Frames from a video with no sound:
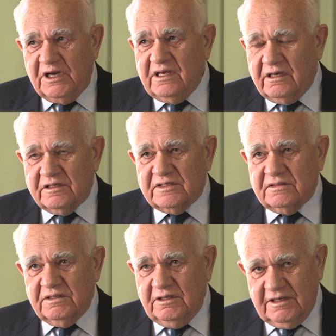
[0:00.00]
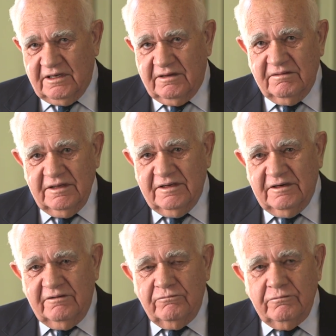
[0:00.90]
many years,
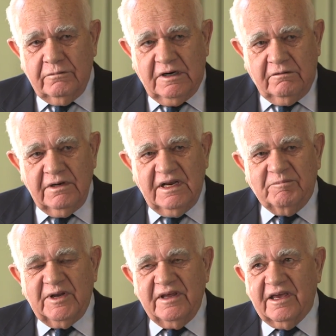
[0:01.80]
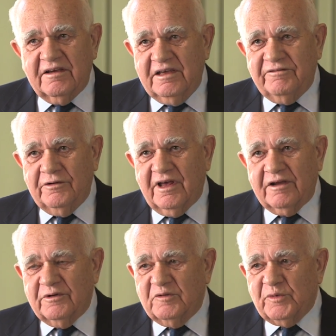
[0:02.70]
really playing, if you
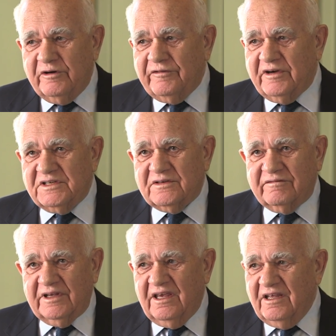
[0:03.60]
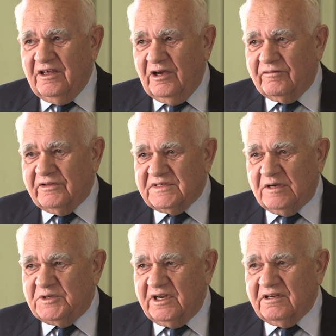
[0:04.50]
like, with the peripheries of the
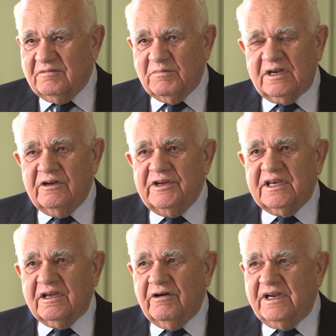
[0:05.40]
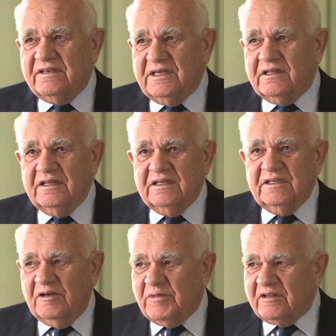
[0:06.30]
subject, but learning a great deal
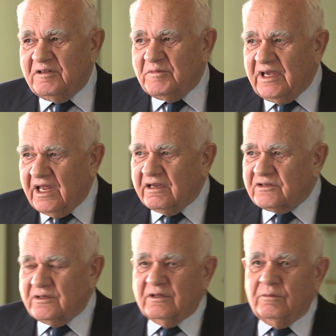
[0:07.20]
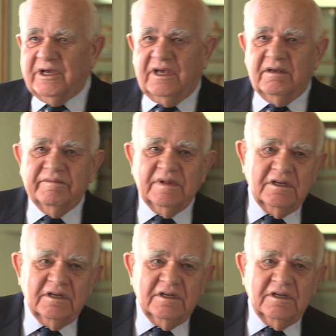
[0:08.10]
about the mechanics on the way,